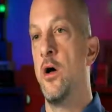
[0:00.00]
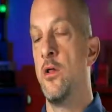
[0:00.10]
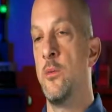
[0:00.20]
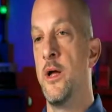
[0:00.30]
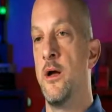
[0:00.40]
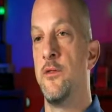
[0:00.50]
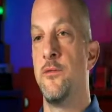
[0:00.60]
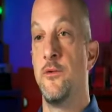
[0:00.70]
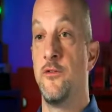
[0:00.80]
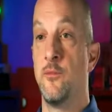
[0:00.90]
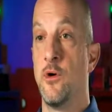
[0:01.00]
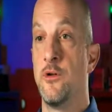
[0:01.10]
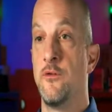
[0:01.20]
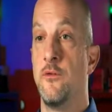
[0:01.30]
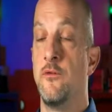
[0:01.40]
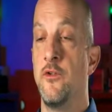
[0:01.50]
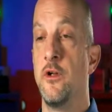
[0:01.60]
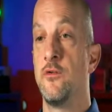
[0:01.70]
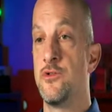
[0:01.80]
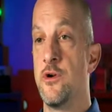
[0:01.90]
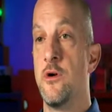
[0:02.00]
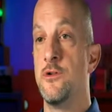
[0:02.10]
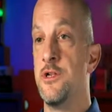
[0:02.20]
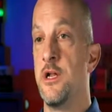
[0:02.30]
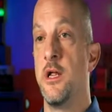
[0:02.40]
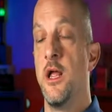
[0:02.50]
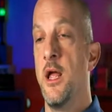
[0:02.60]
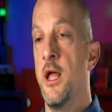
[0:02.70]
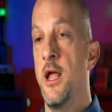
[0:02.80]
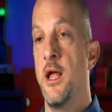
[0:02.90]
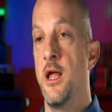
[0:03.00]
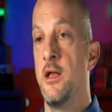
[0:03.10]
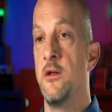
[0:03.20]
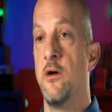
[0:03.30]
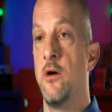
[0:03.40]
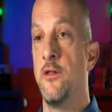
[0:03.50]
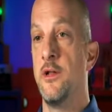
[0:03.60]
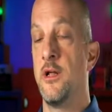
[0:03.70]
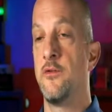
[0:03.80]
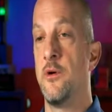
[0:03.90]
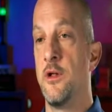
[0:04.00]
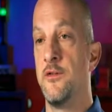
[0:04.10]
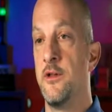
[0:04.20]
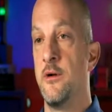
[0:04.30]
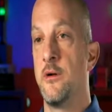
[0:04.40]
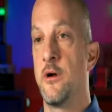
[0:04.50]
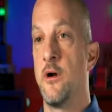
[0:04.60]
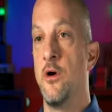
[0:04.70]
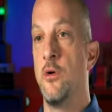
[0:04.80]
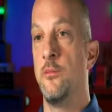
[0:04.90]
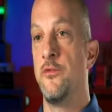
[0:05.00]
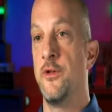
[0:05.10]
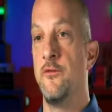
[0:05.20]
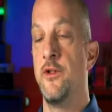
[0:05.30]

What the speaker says: all the way out through smart vehicle charging and all the electronics that are in our homes and